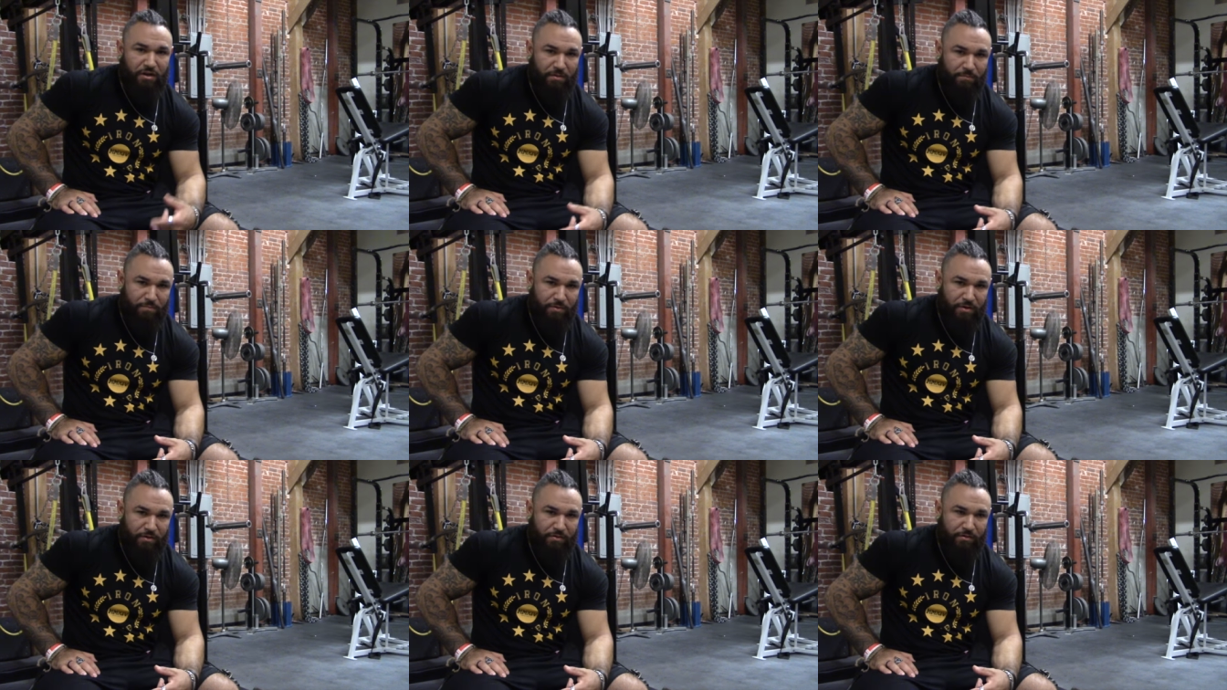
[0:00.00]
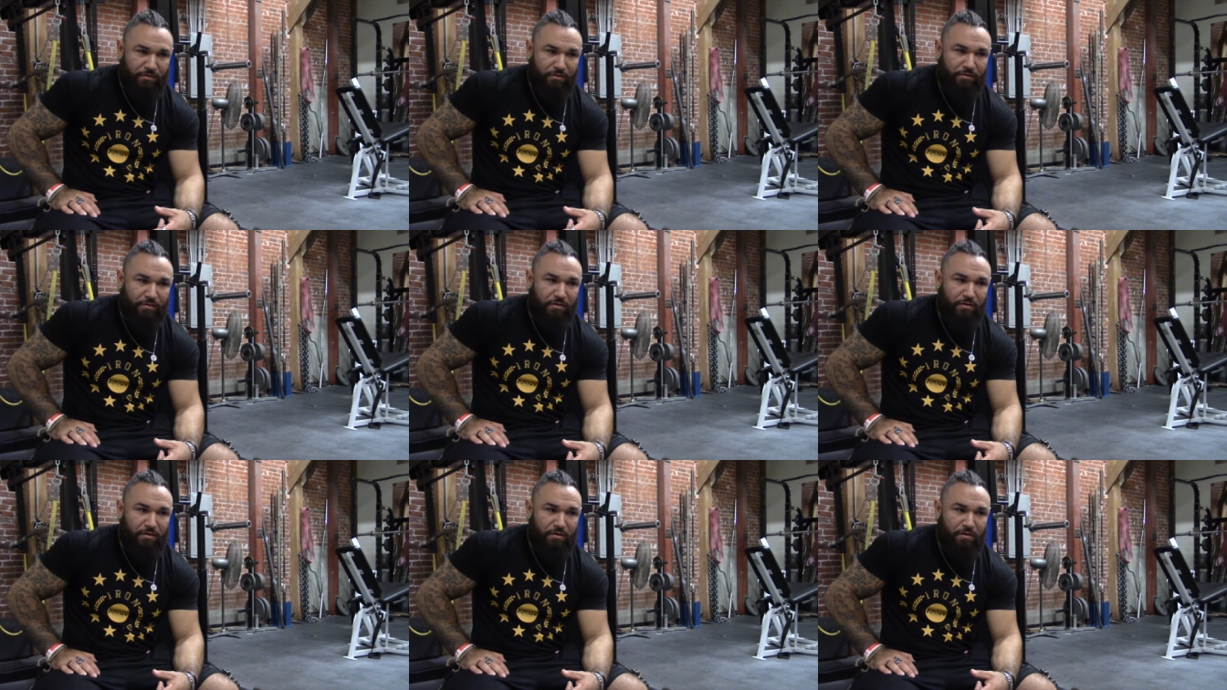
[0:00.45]
get better.
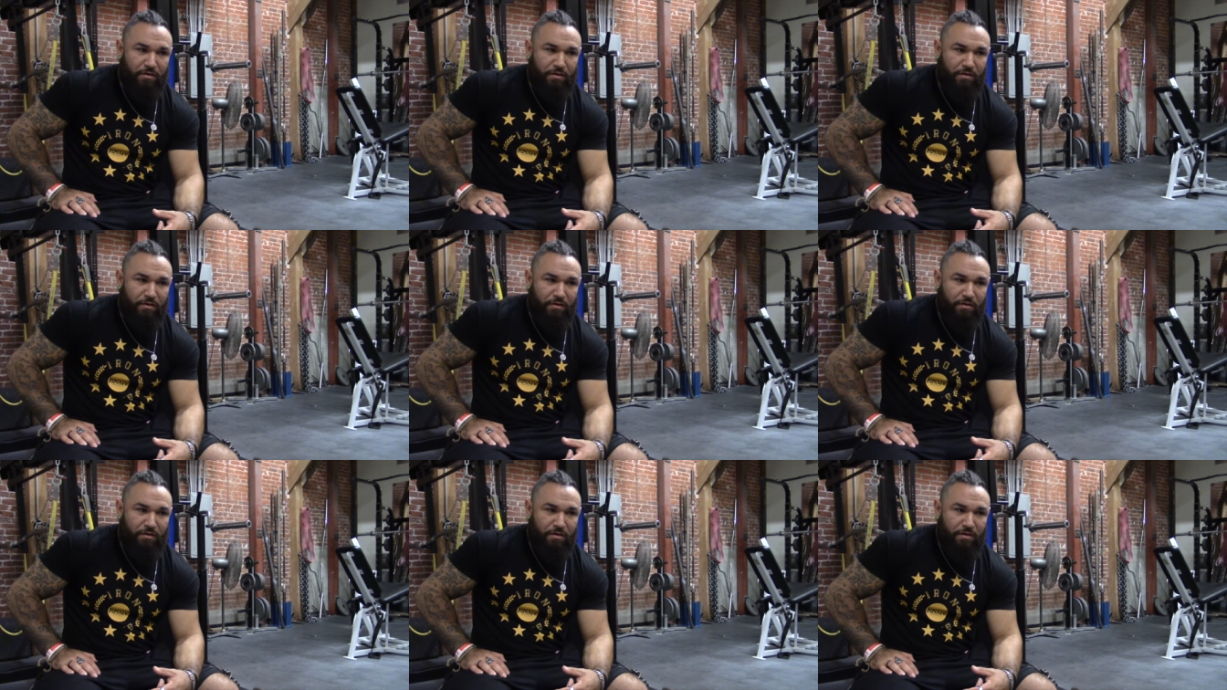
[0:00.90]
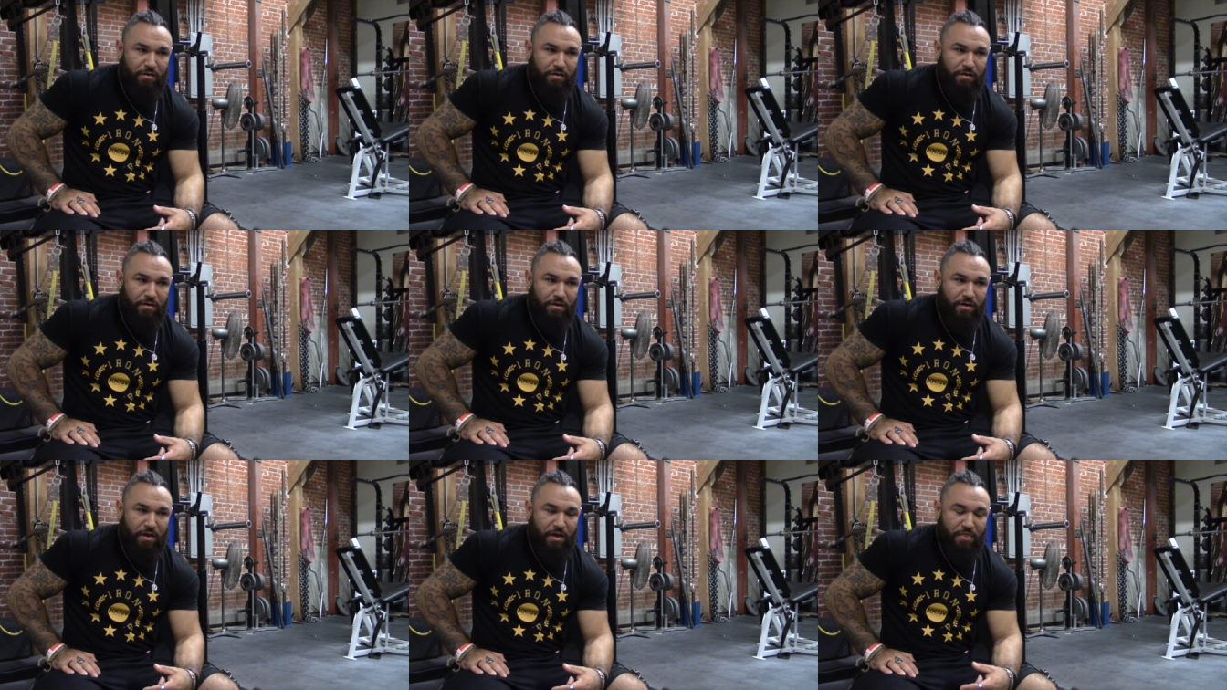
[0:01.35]

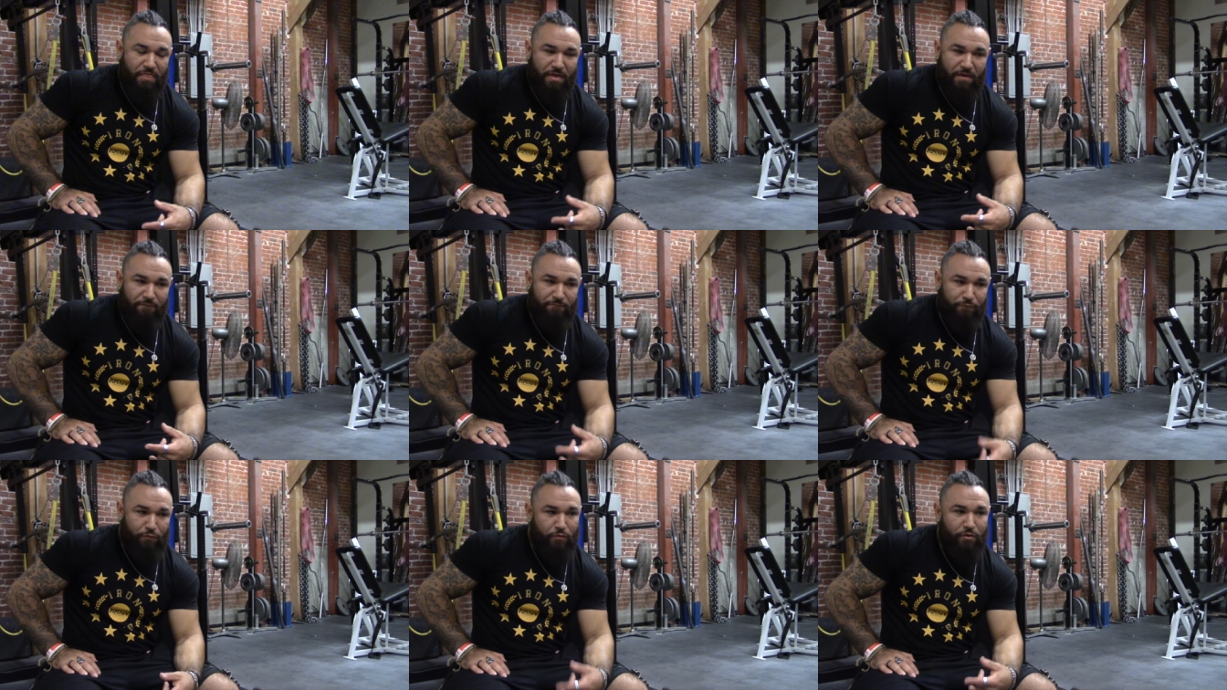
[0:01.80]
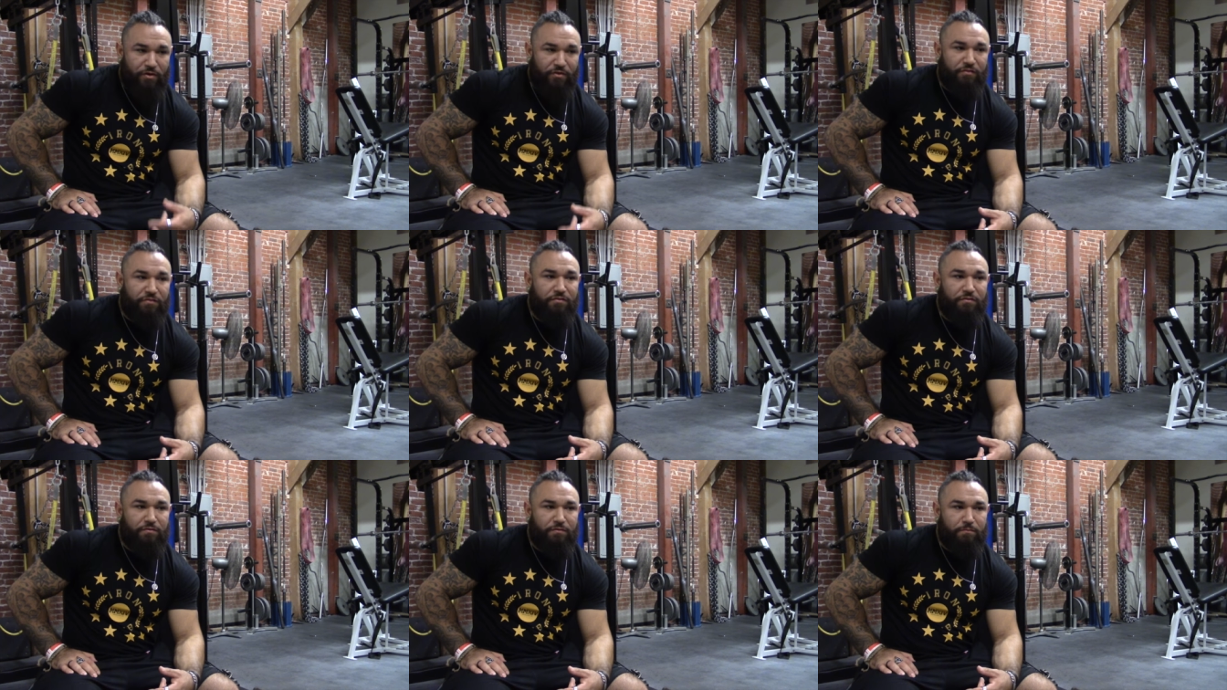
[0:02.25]
And that
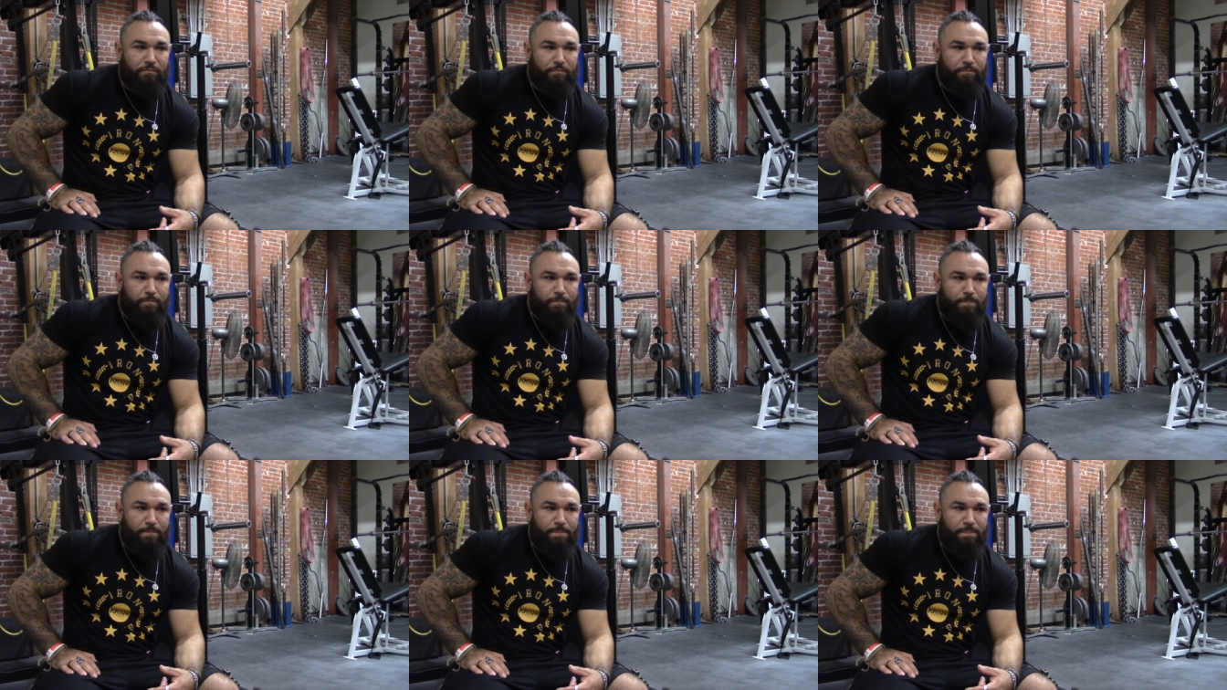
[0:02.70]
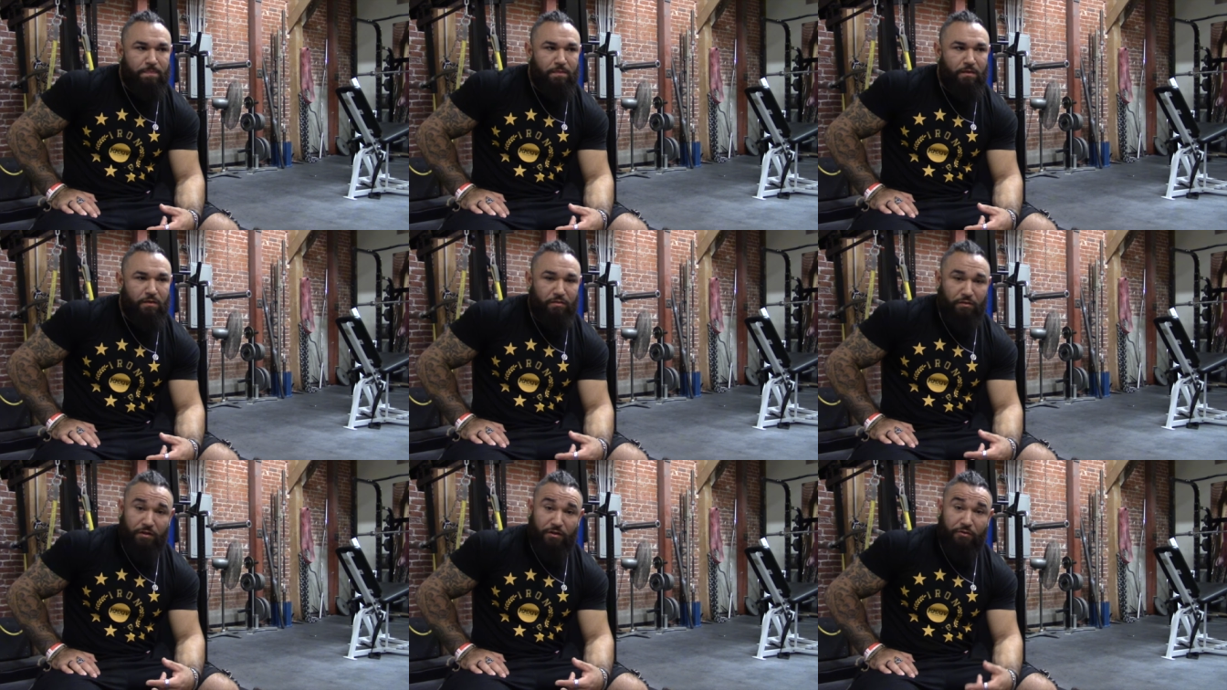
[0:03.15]
voice
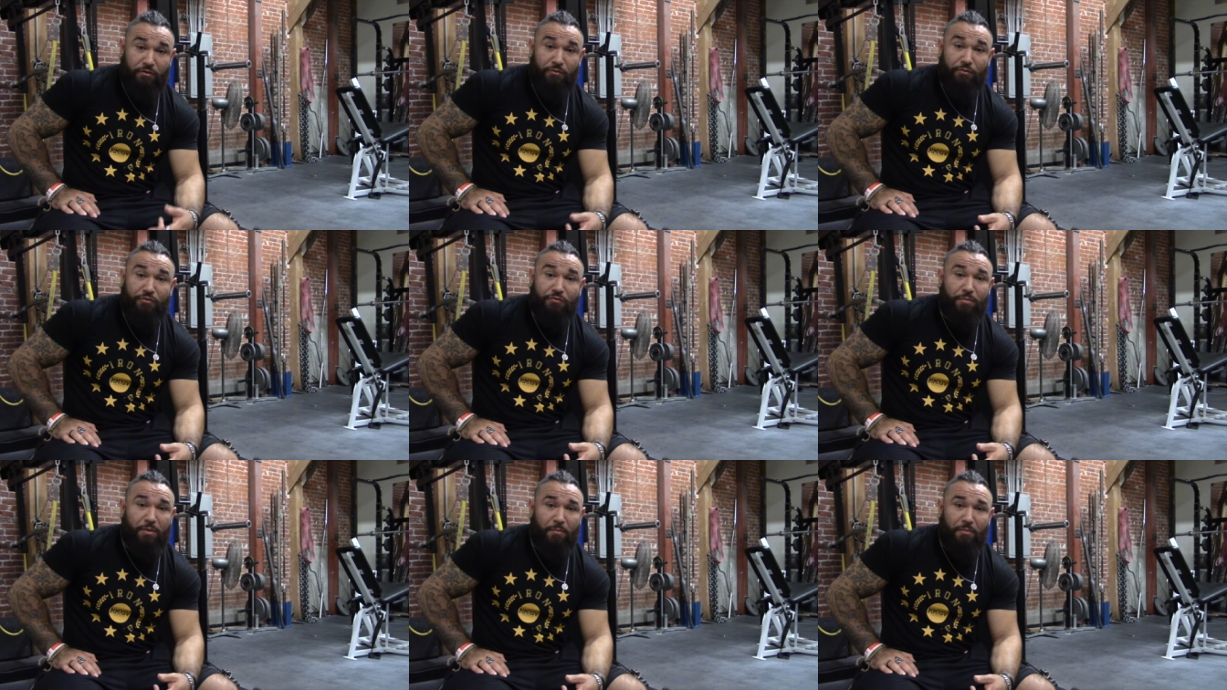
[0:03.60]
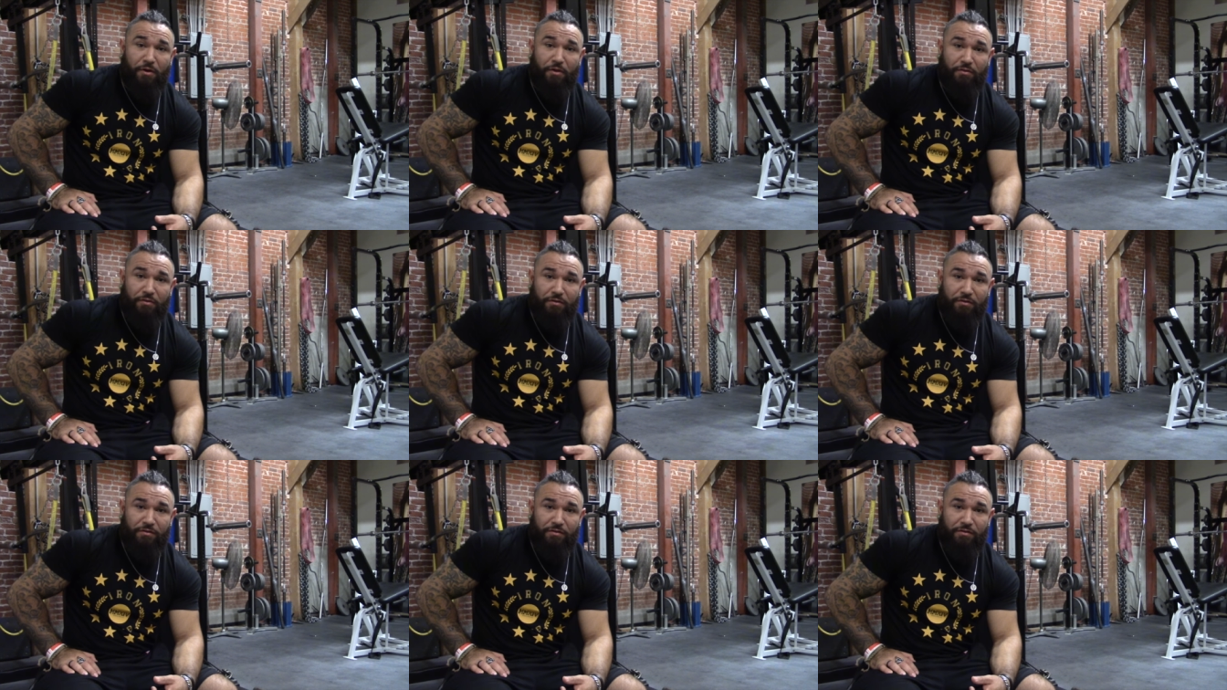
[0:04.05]
literally was my mother.